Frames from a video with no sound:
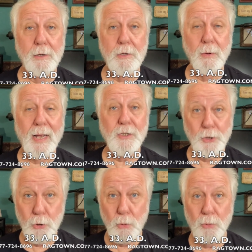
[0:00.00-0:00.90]
You get
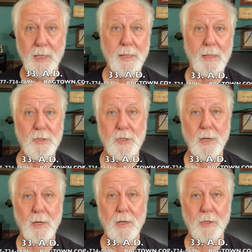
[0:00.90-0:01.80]
2 tickets
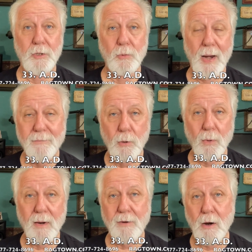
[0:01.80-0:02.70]
to every
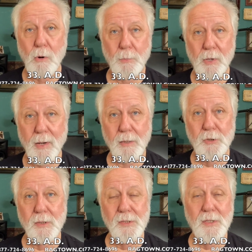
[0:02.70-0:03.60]
one of our
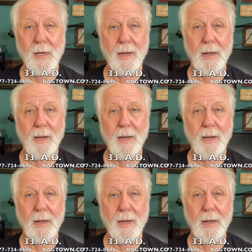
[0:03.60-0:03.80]
productions,